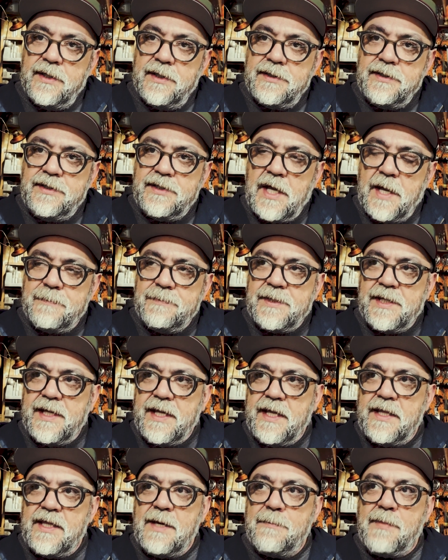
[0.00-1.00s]
dumped it
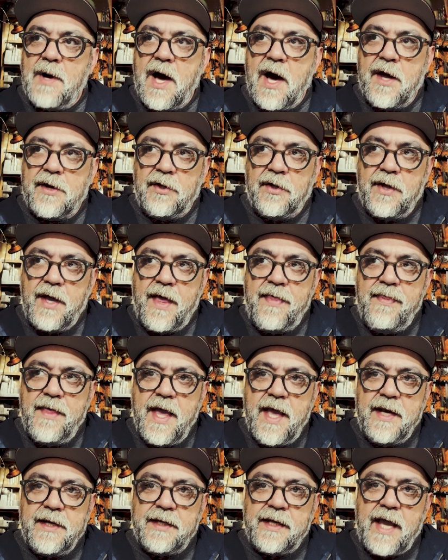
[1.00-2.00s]
in the bottle, and
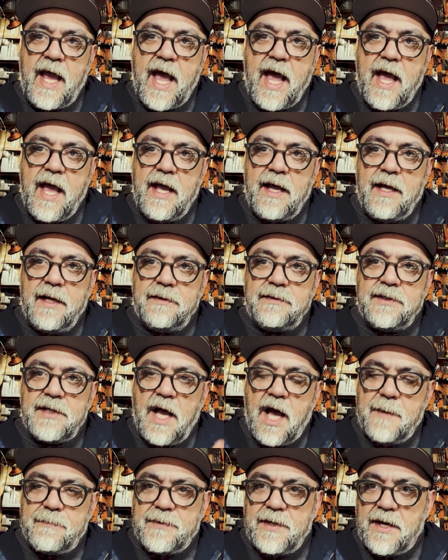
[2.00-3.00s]
then
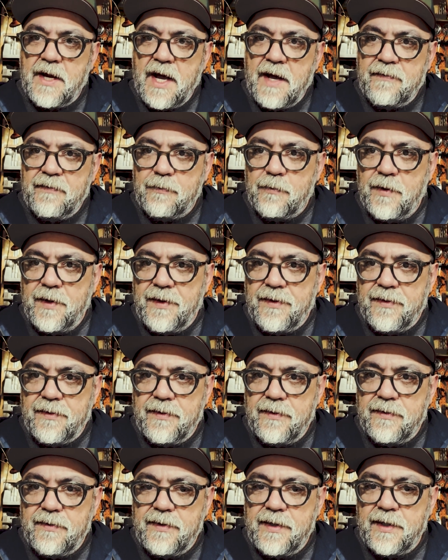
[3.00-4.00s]
topped it off with
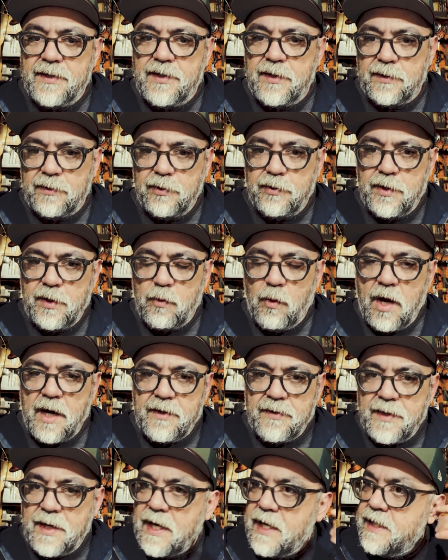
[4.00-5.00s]
the diluted water
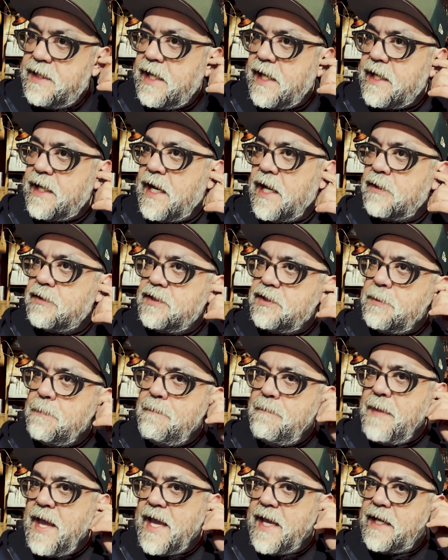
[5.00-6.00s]
that I had taken out to
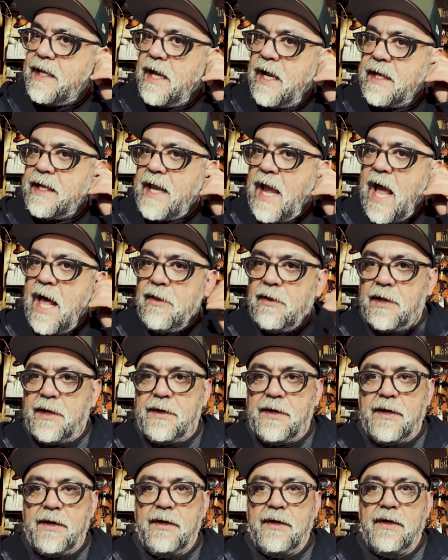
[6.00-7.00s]
make a
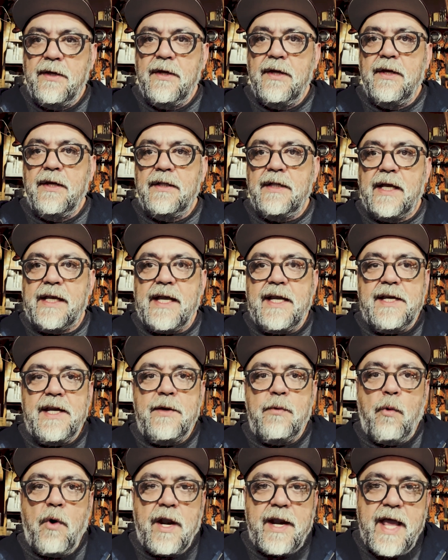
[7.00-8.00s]
gallon. Like I
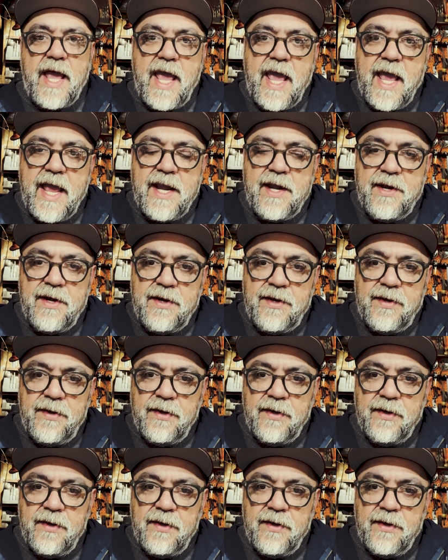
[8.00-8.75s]
didn't want to add